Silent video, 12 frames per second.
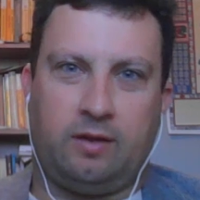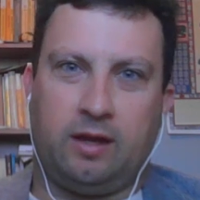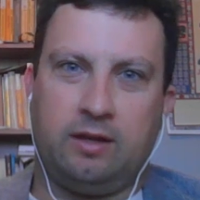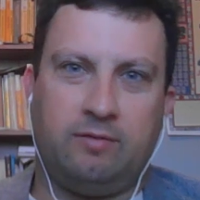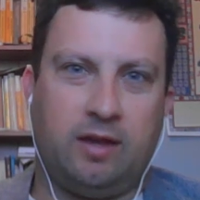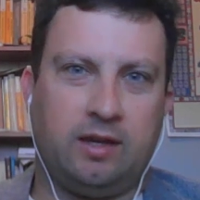
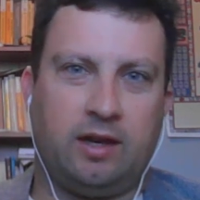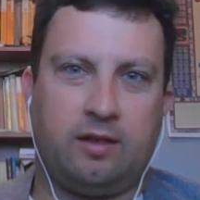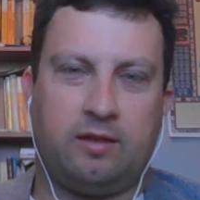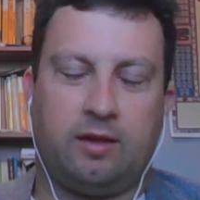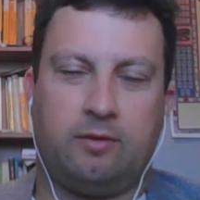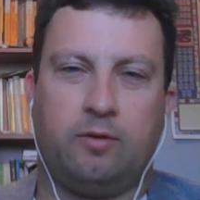kind of AI
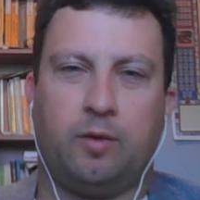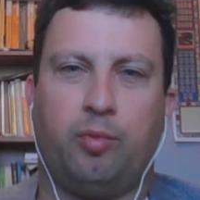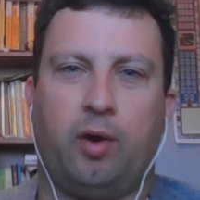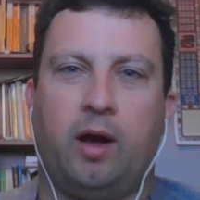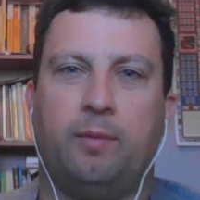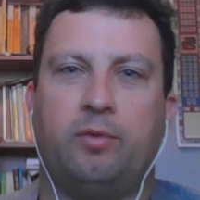centric
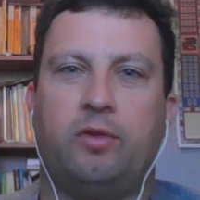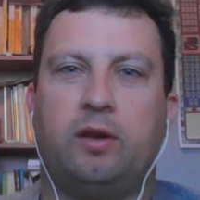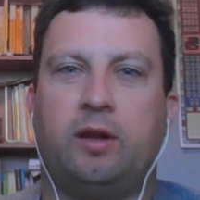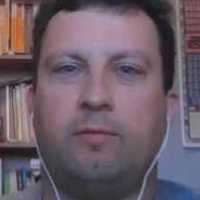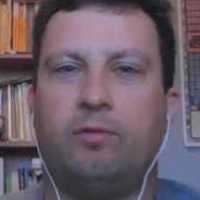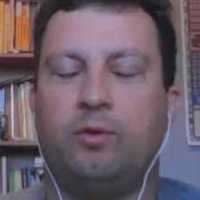problems that it
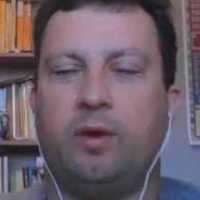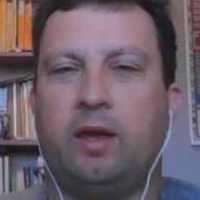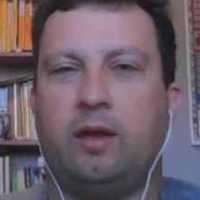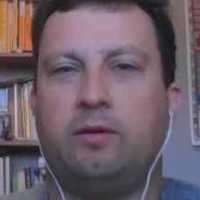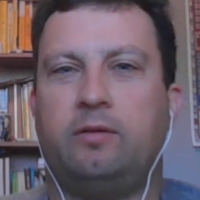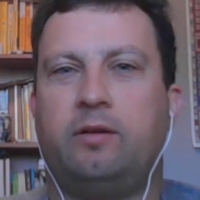gives you a
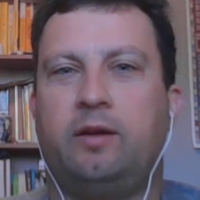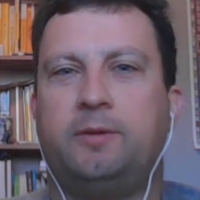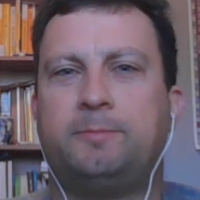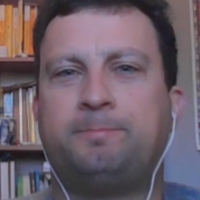handle on.